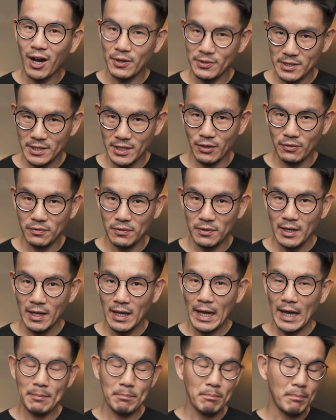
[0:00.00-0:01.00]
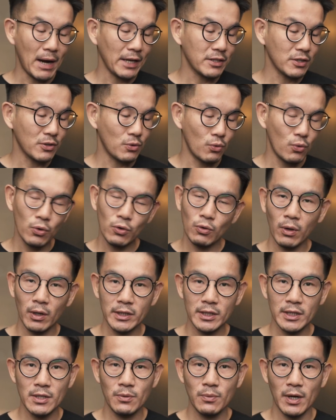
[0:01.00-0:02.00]
ourselves, and buy the good
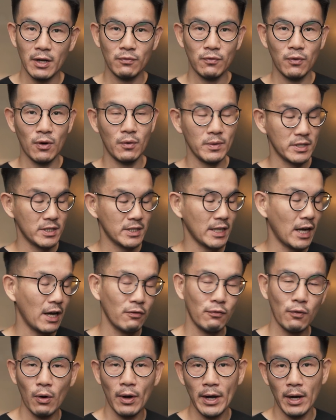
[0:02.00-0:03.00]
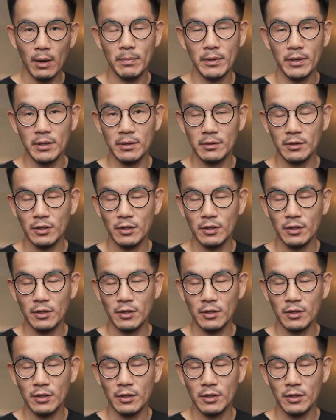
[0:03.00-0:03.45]
quality one for our staff or helper.